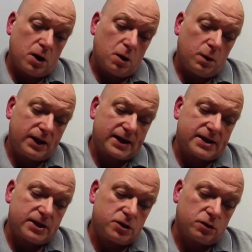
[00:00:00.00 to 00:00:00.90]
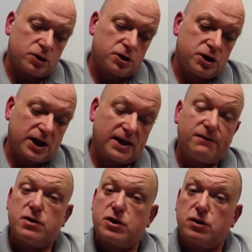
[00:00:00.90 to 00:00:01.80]
we'll get in touch to check if
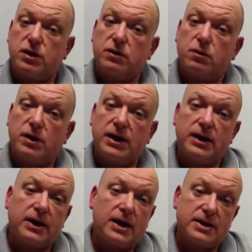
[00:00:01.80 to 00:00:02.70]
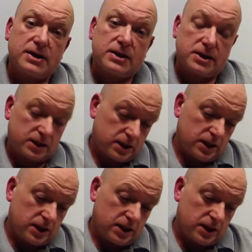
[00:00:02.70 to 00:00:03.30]
you still don't need a license.